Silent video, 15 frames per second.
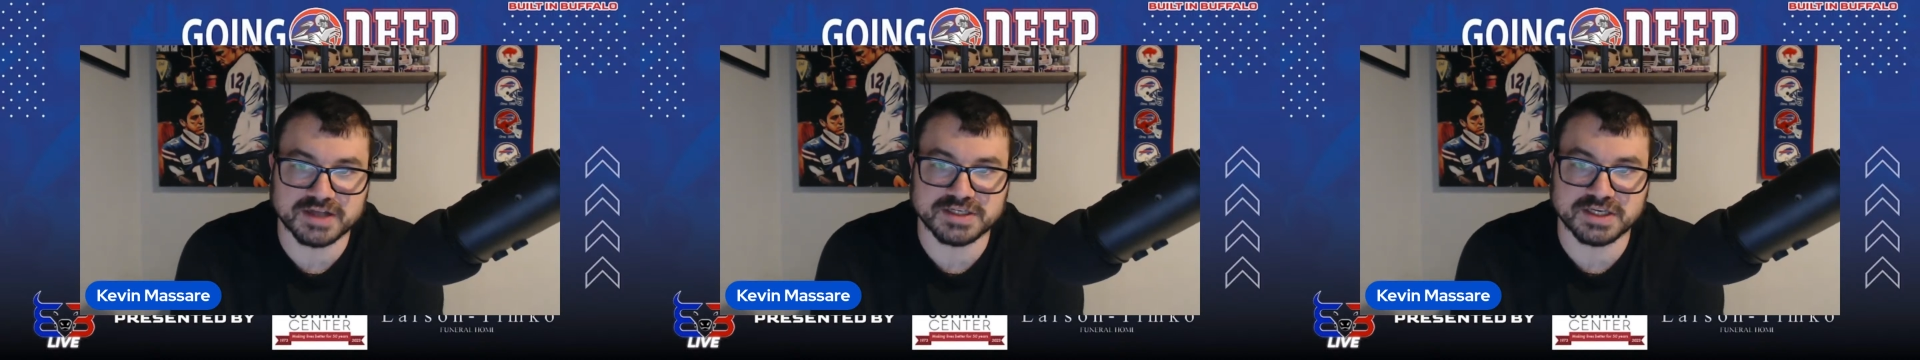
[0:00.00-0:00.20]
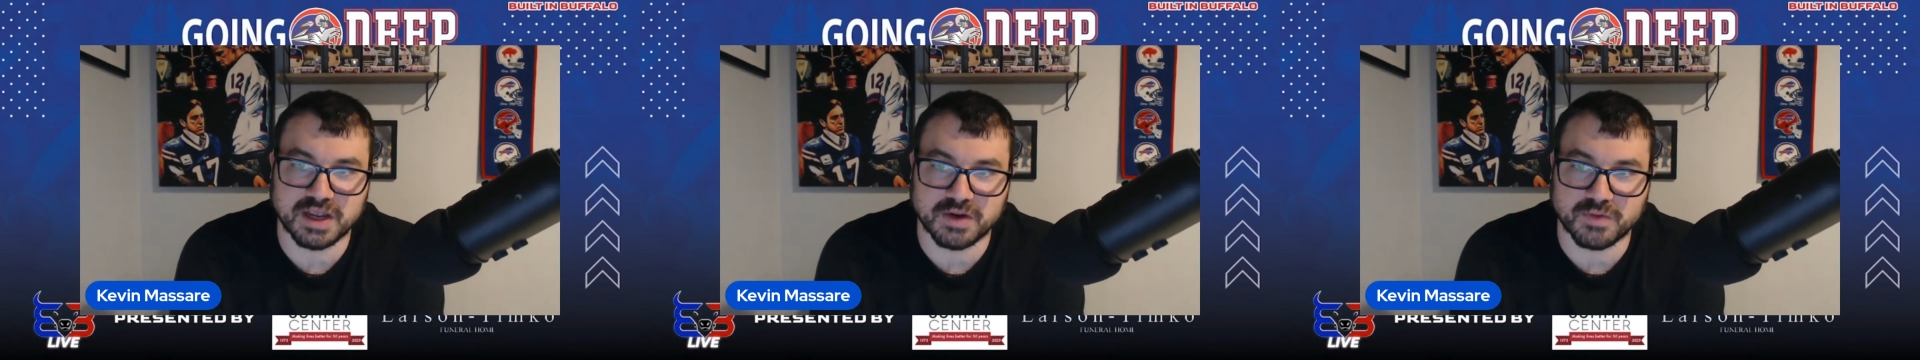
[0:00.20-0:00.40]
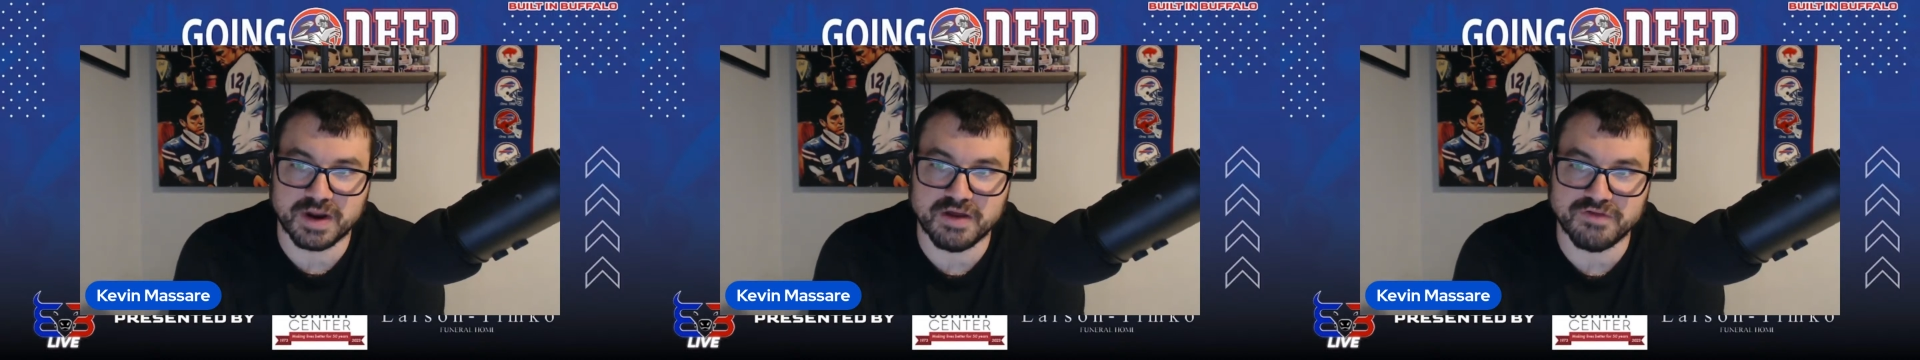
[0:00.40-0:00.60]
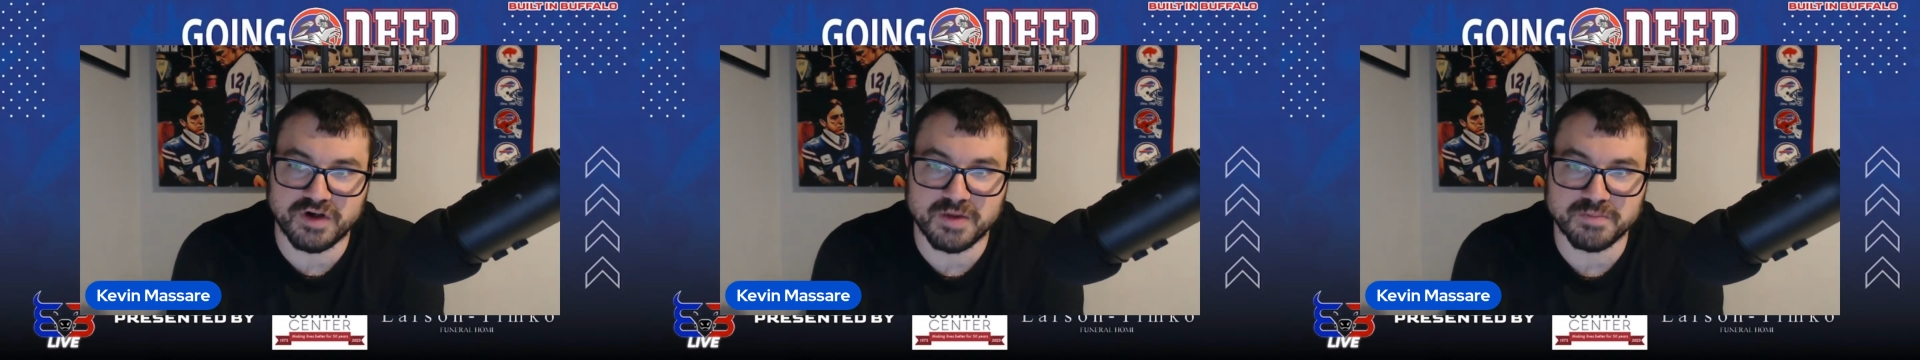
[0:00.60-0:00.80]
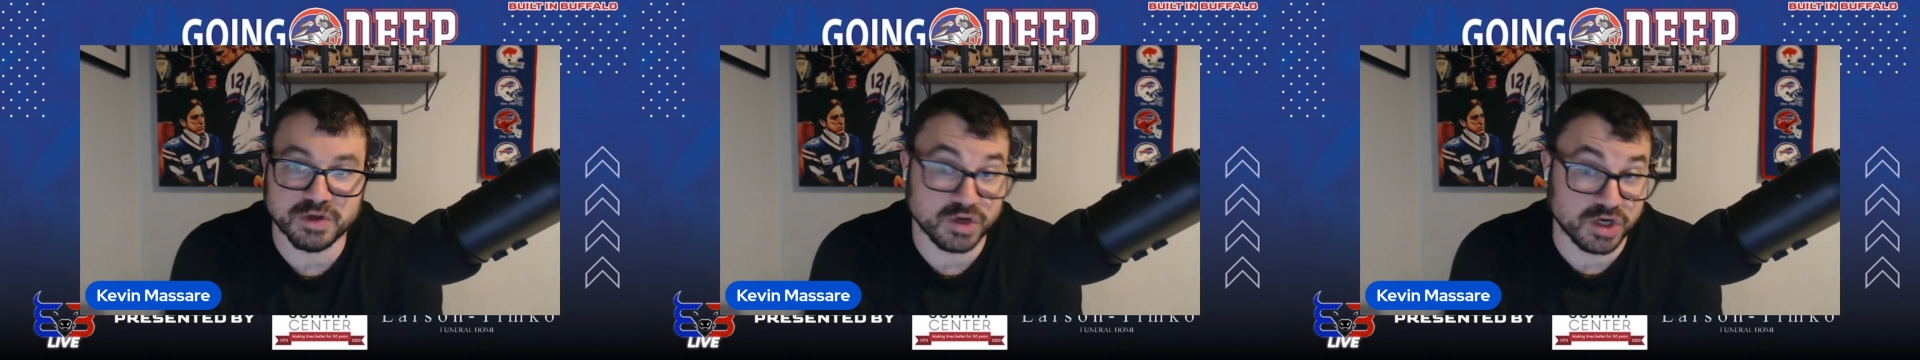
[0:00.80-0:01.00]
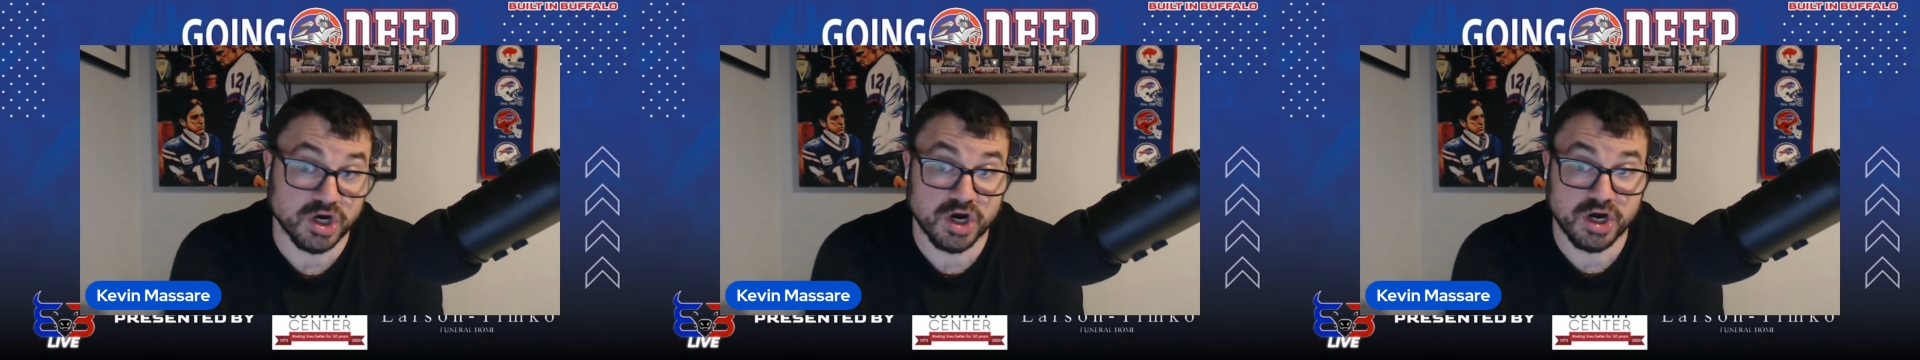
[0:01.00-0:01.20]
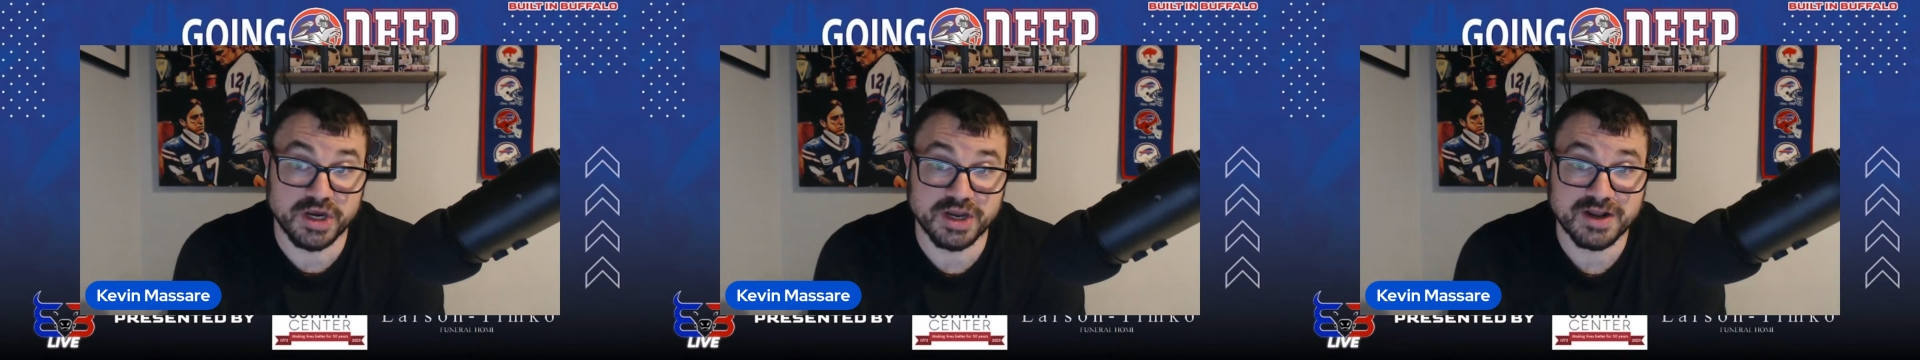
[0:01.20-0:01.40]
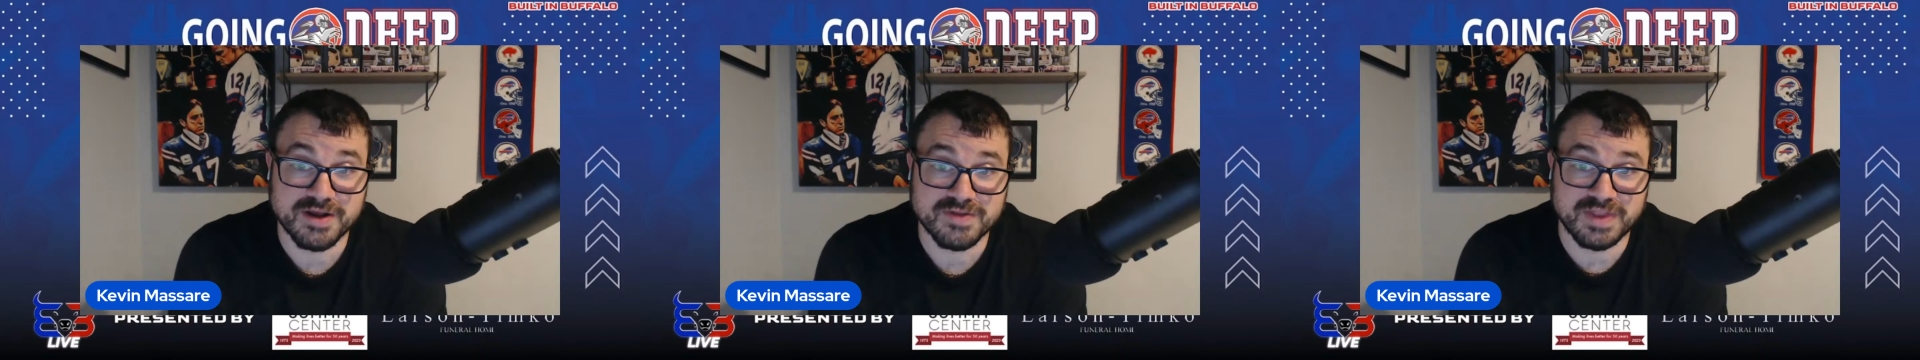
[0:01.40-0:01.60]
to get rid of him. You could.